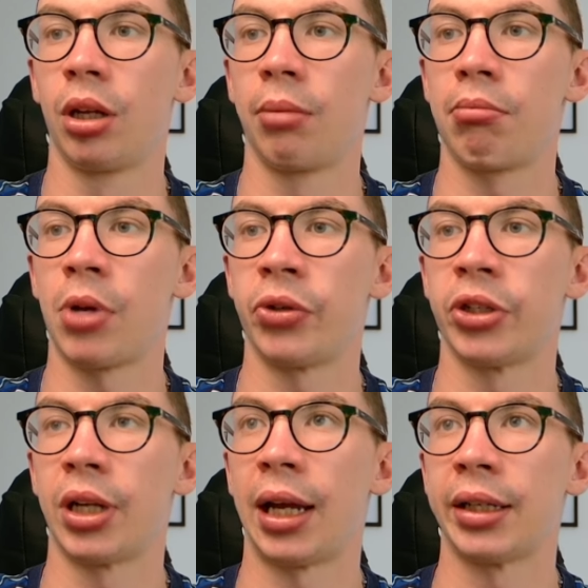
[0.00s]
most
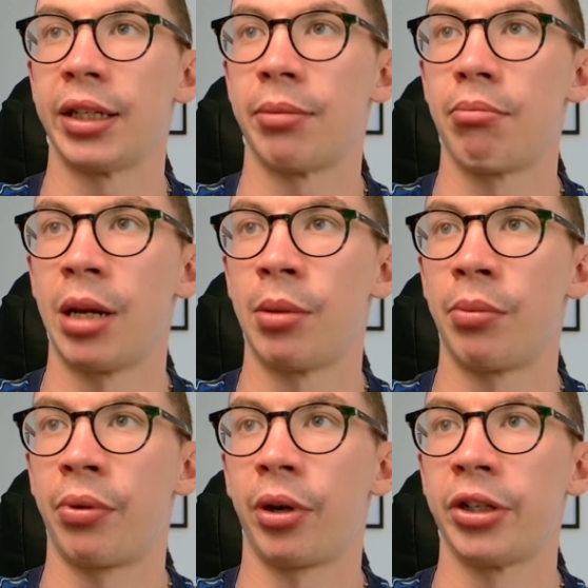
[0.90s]
selected minimum
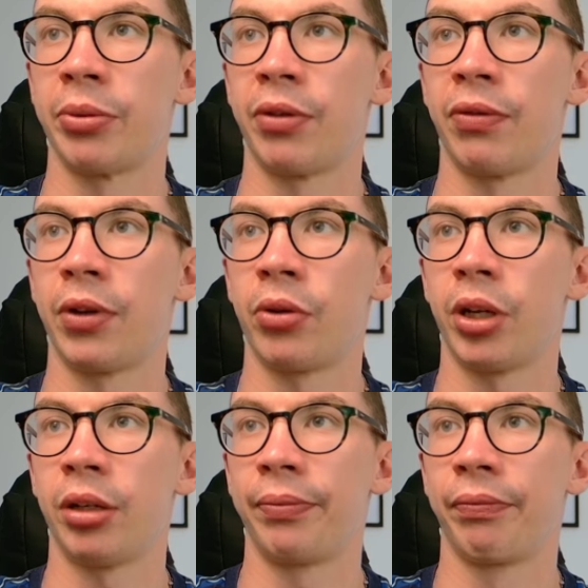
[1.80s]
price
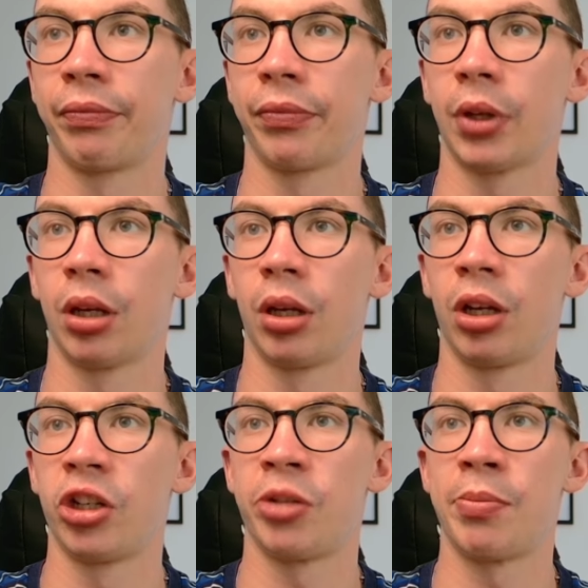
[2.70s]
midfielder.
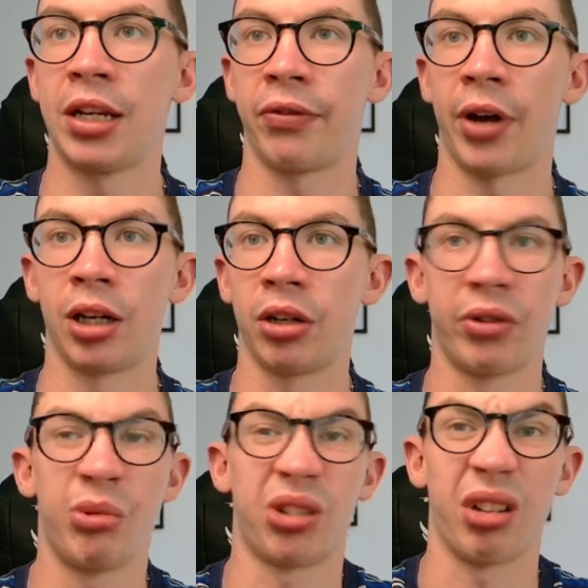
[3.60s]
Schmid for Hungary,
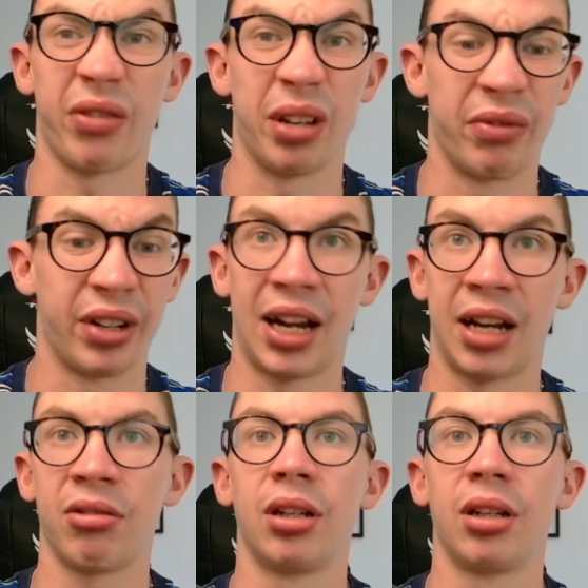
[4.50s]
we'll just go for him for now.